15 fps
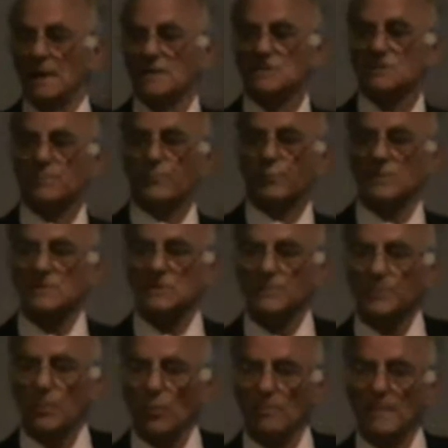is the
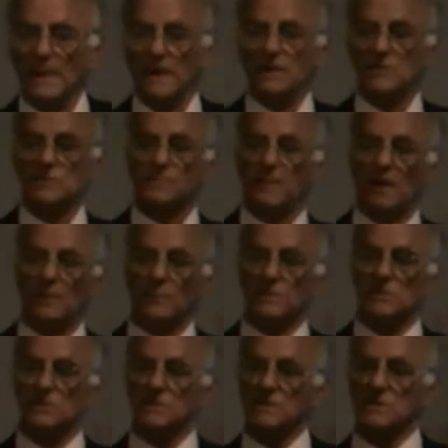principal means by
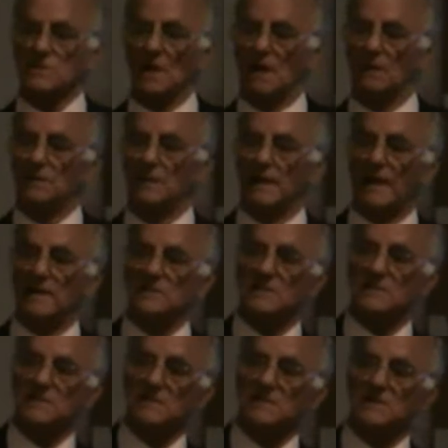which discarnate
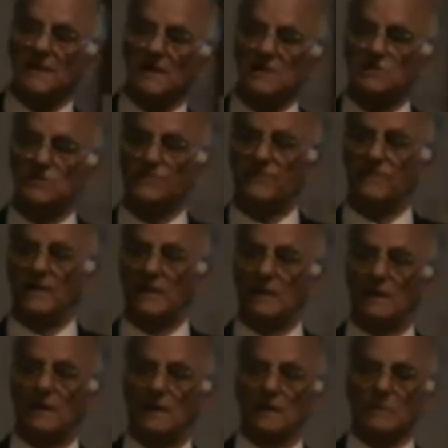entities
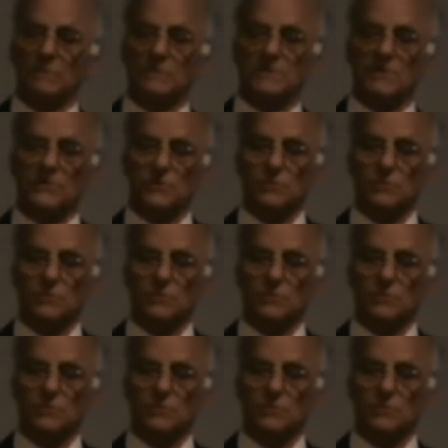interfere with the